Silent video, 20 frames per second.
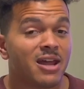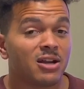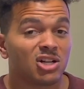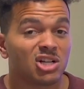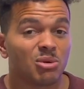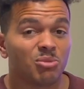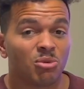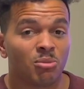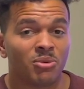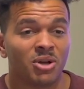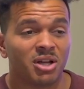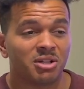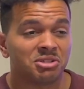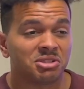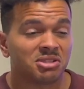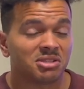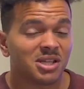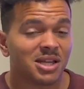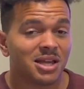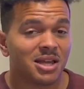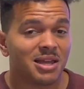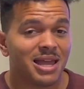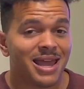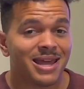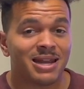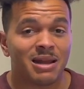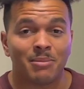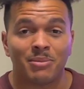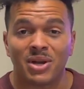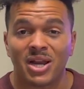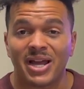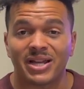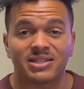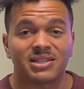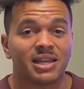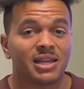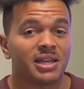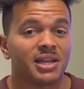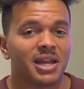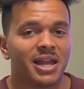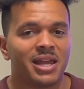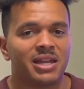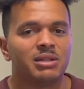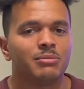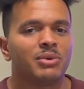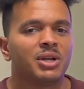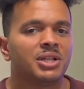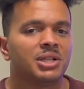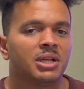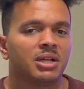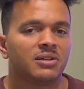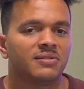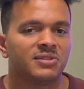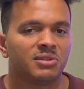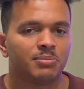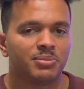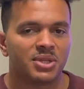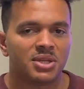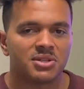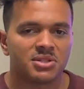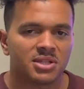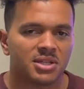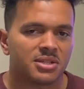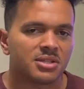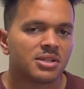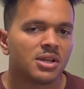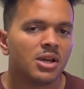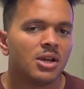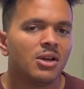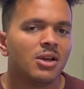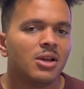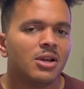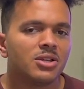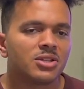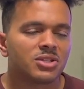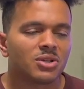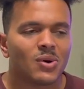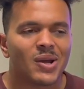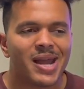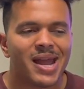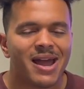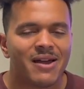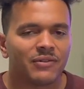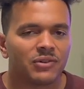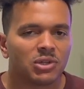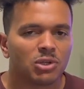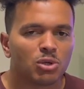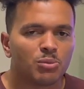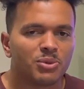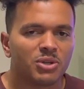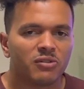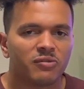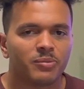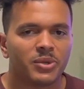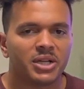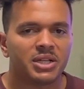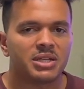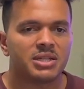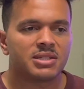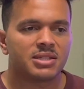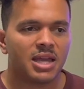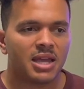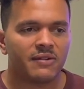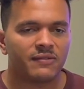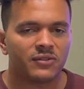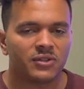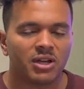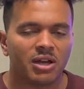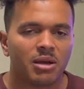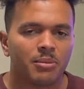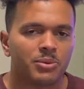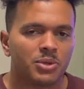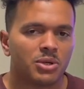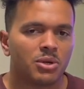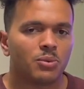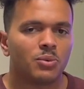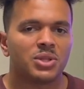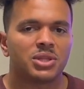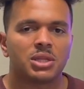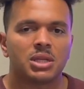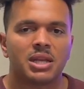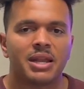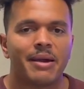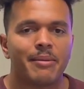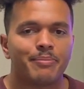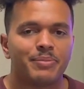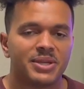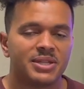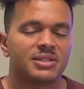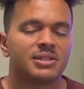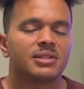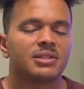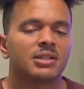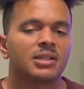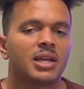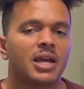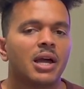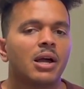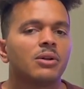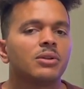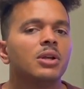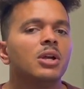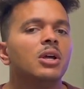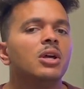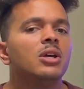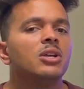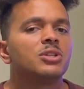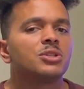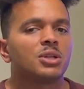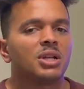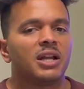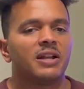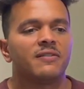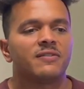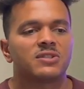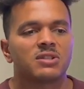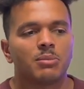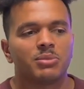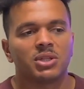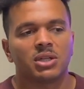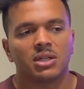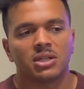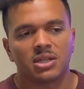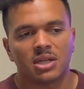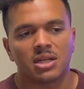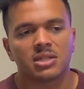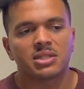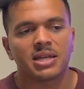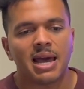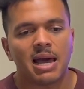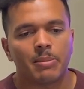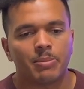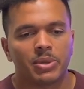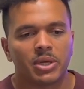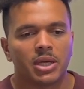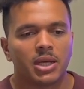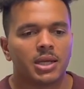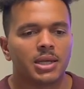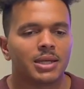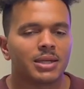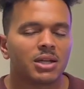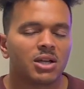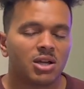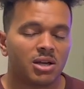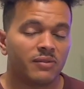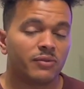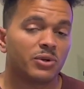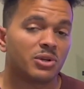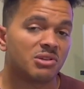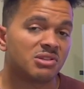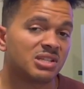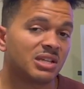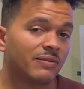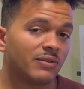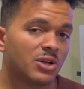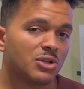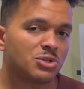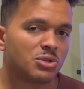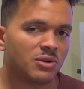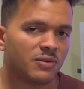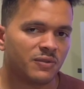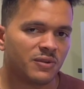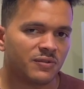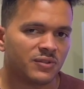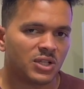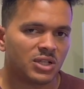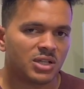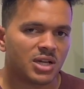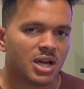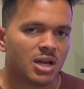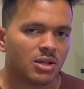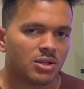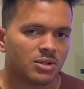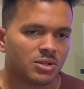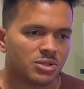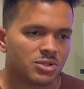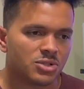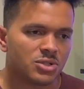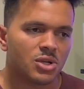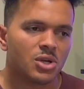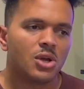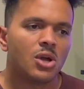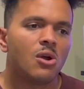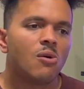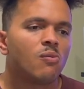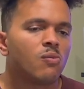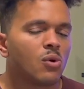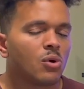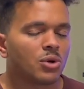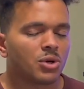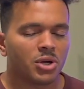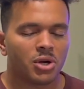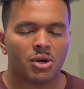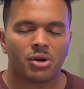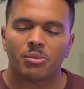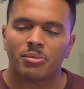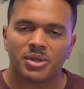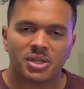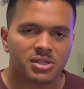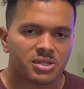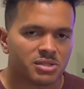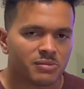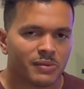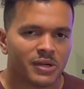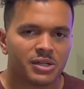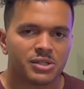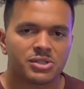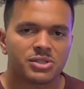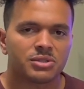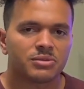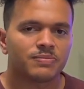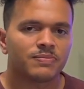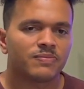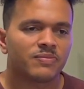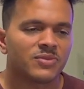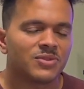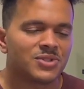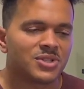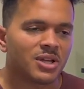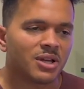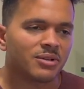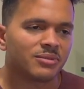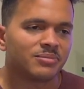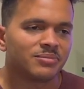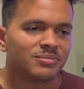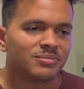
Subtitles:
a couple months and I'm not taking any money out of the business. So I have a little bit of money saved up, you know, within that business account, so that if something does happen, covering $750 won't hurt me as much. So